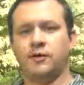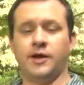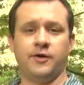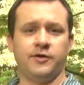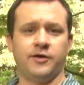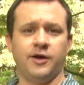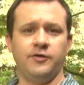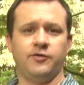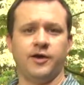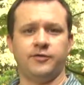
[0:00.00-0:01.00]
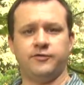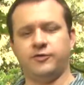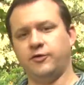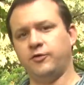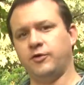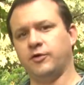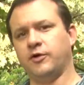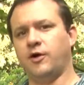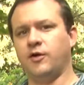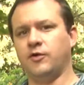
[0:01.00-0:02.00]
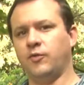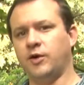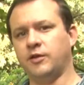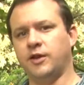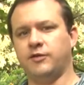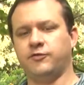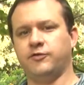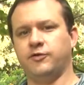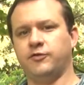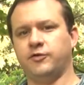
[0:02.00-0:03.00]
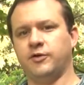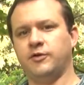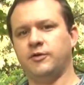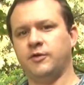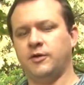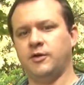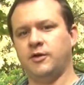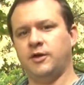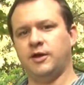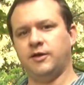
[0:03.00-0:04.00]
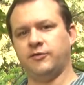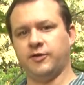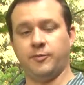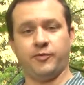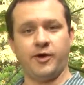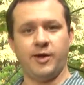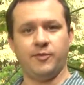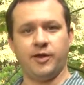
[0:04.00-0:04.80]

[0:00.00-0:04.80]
Now, in contrast to your all-in-one lens solution, is a prime